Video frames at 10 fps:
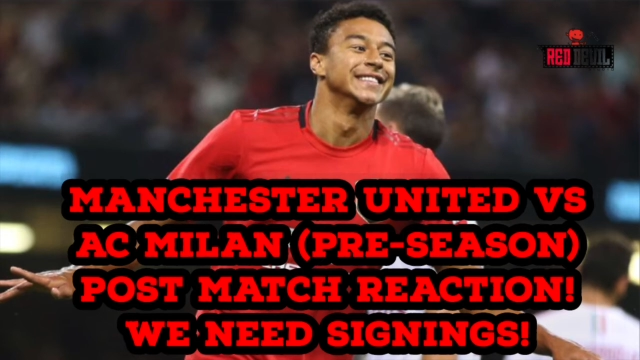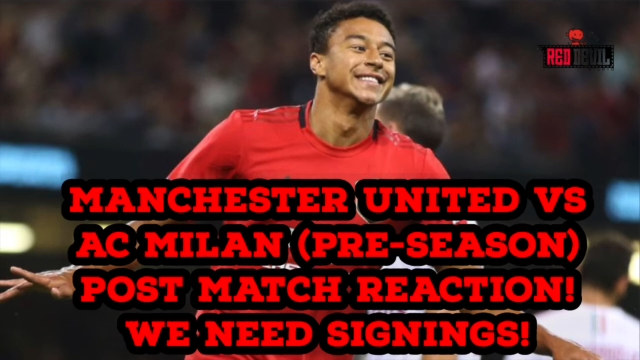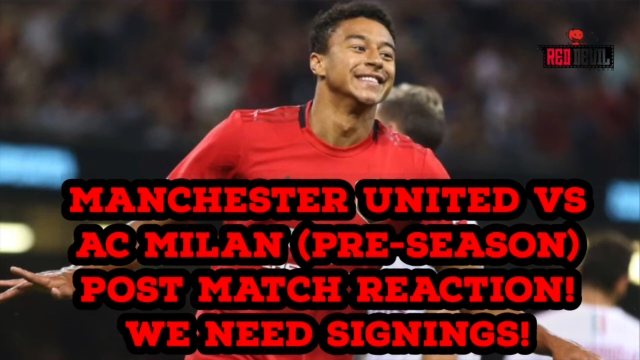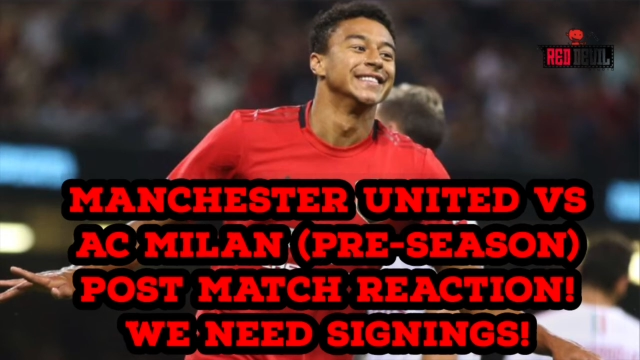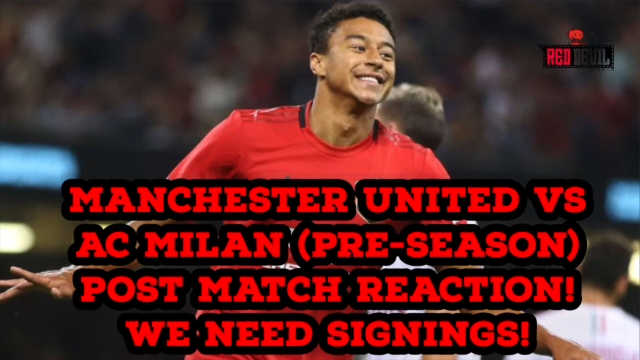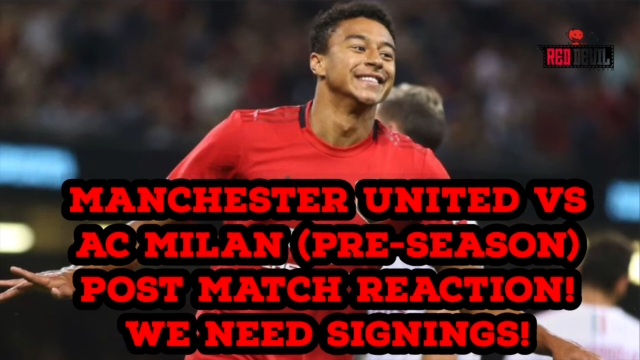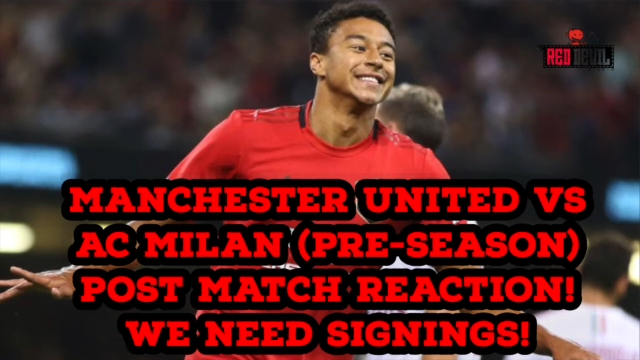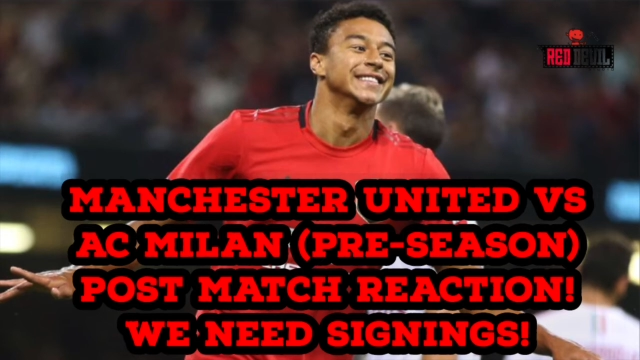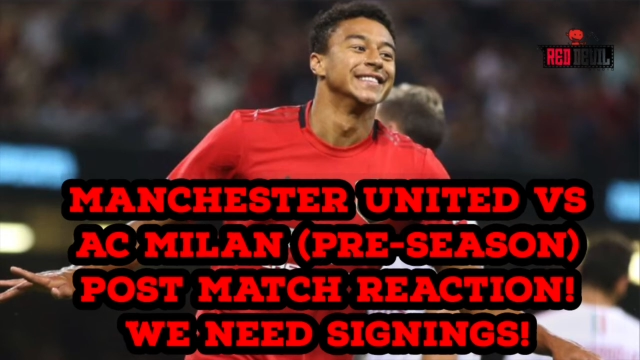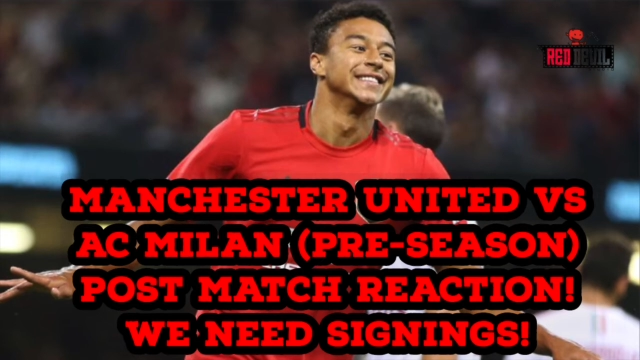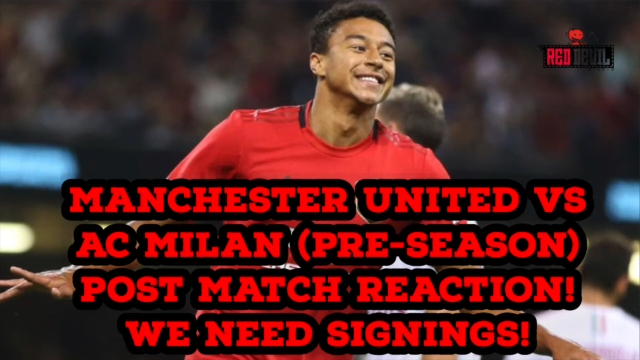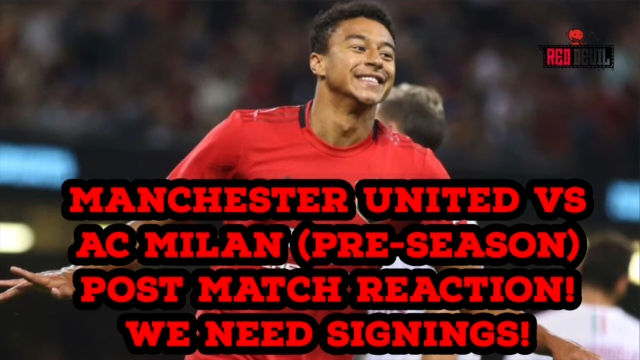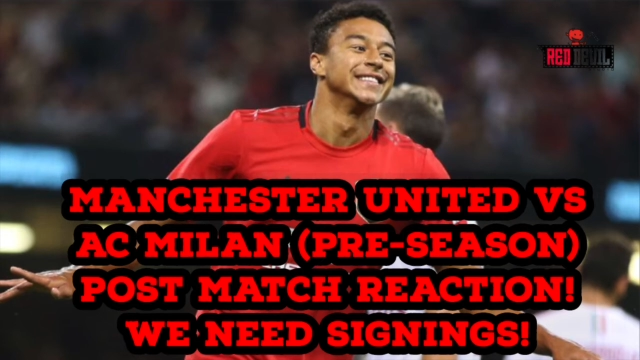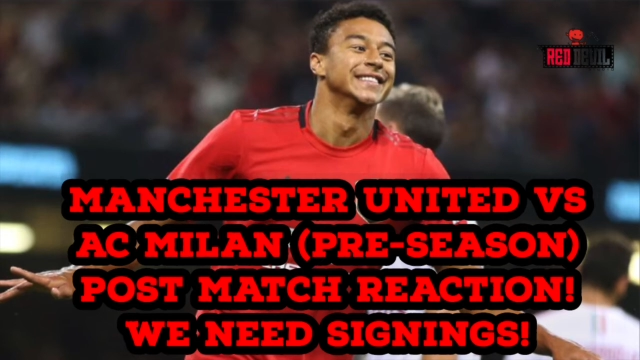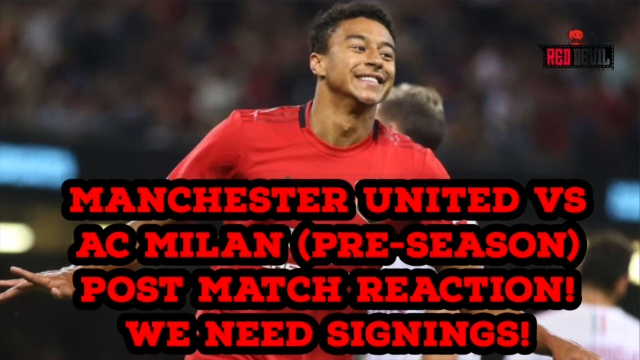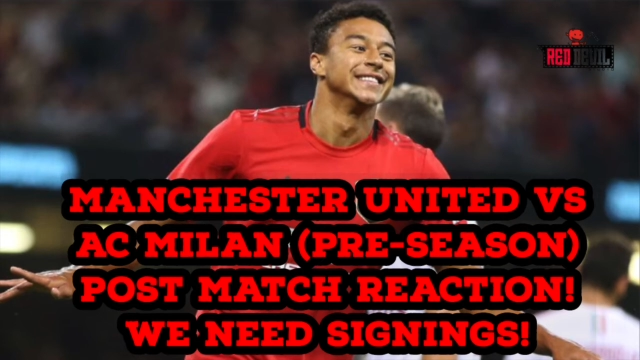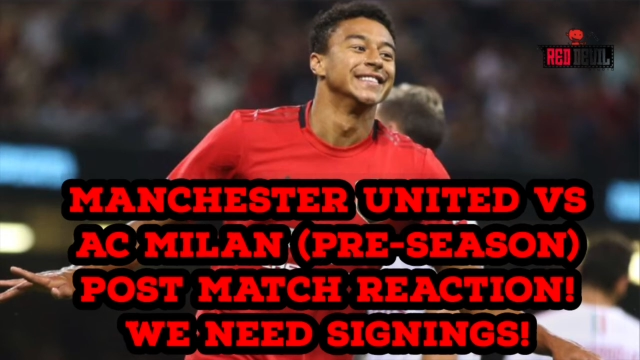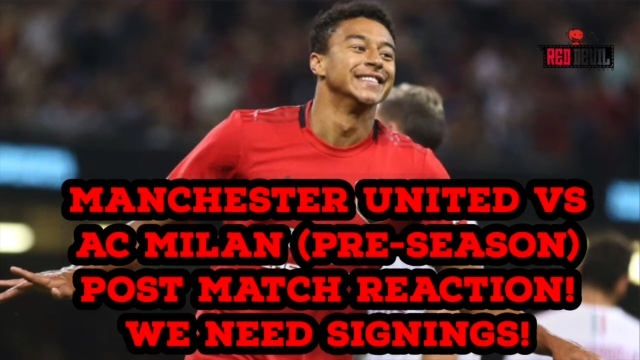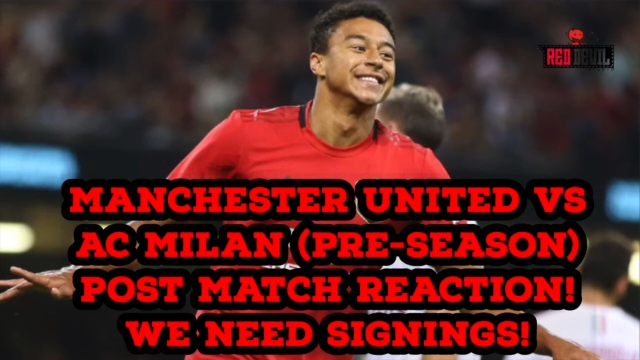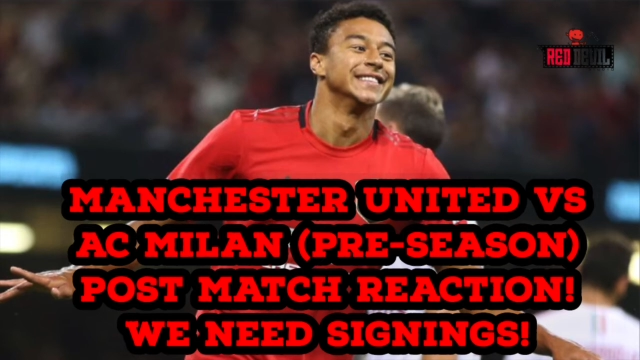
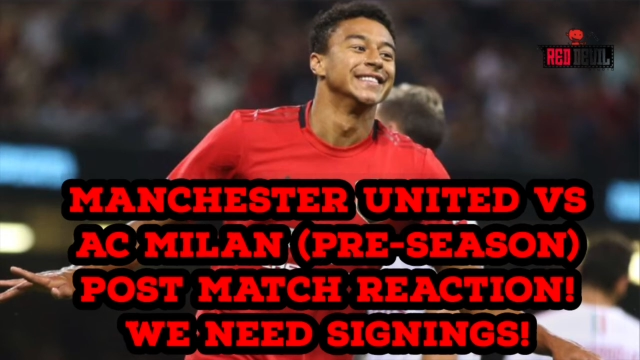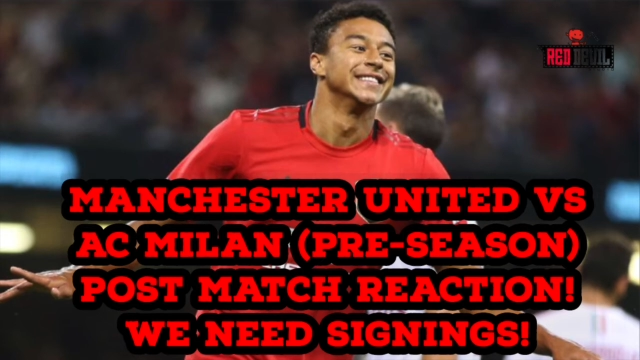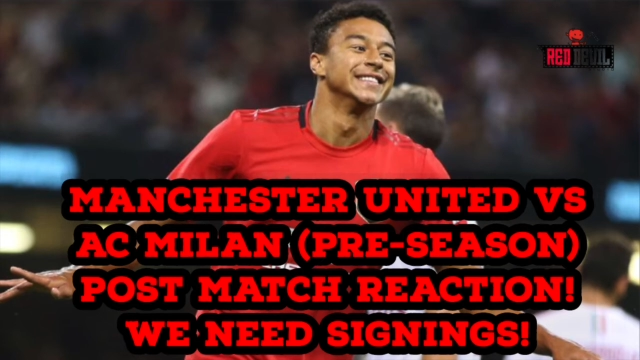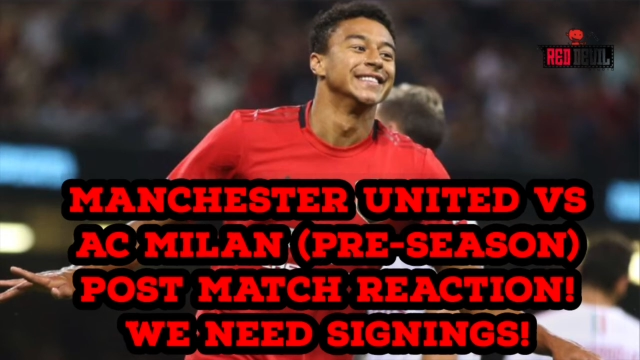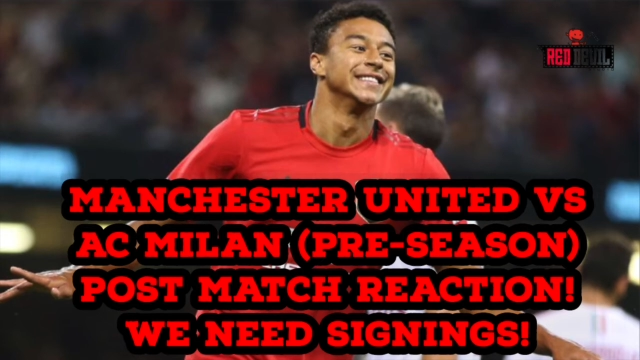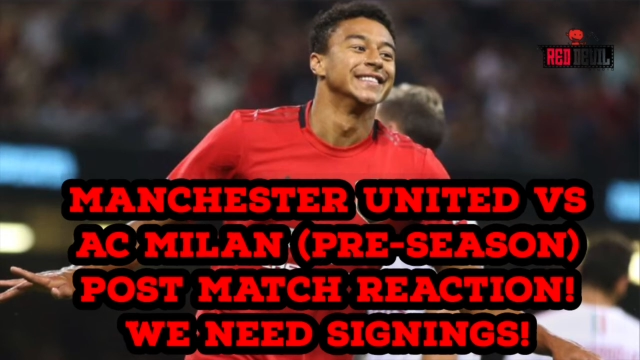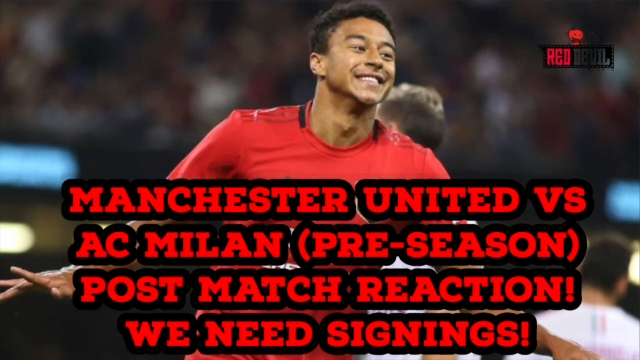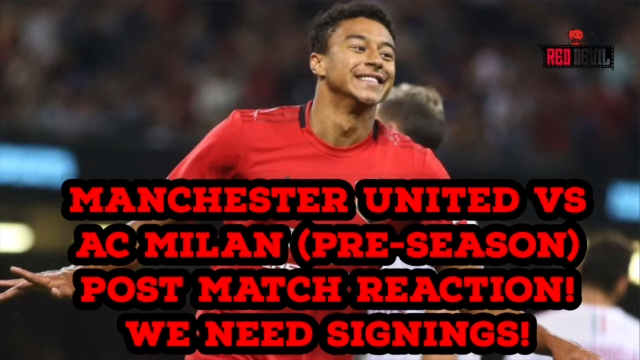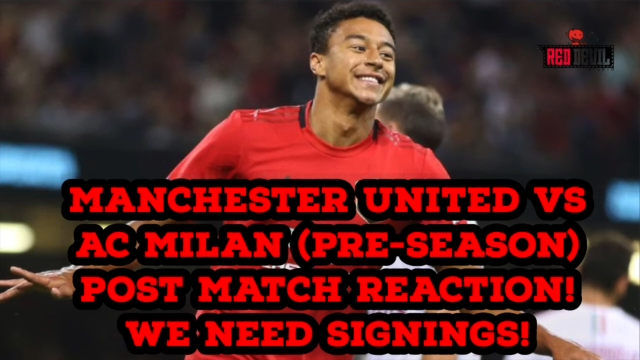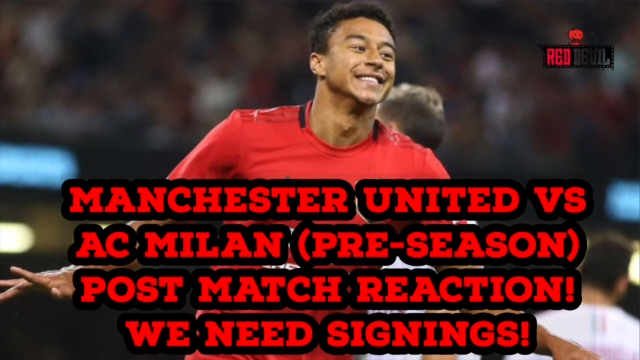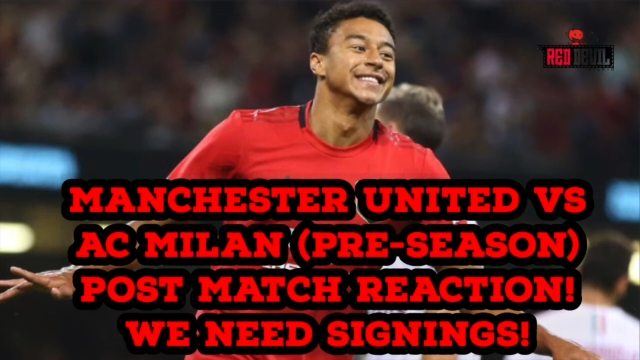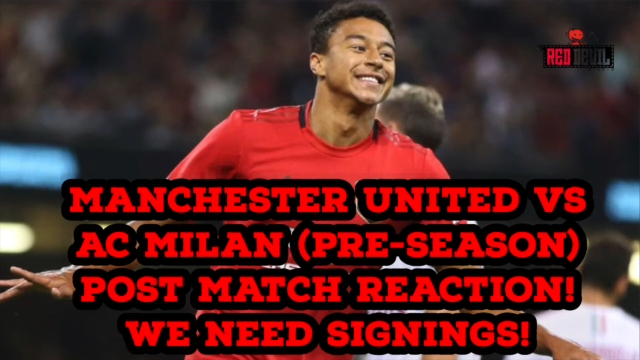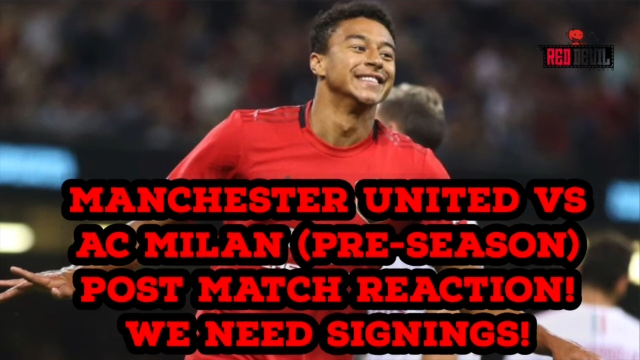The face doesn't move, so there is nothing to read.